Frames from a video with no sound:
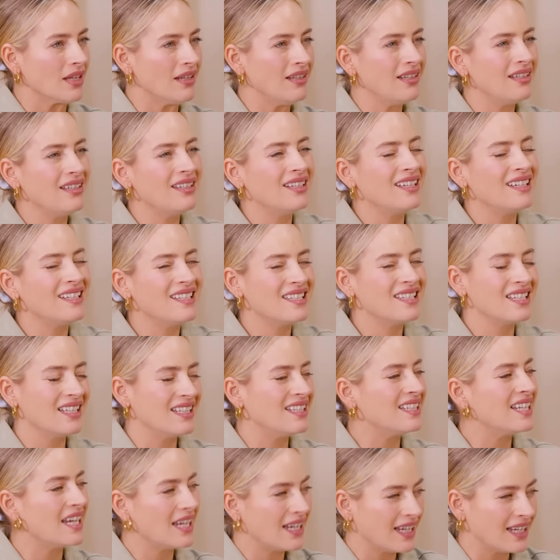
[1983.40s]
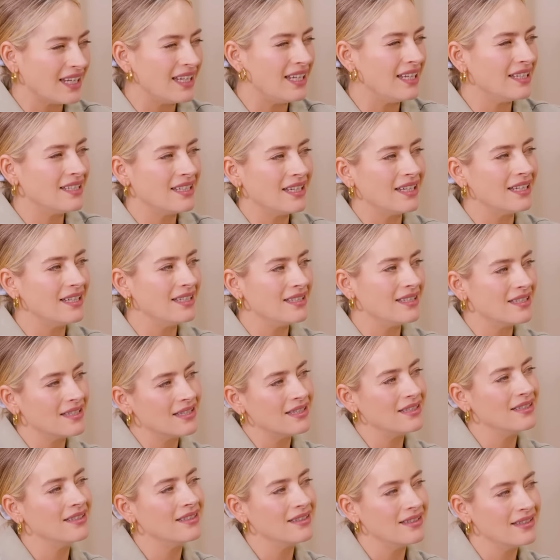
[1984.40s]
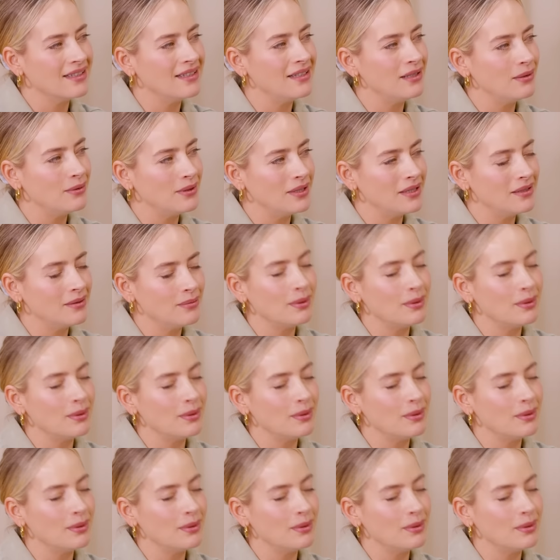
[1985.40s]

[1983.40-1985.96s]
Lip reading: lighter and tangy. Tangy is the key word.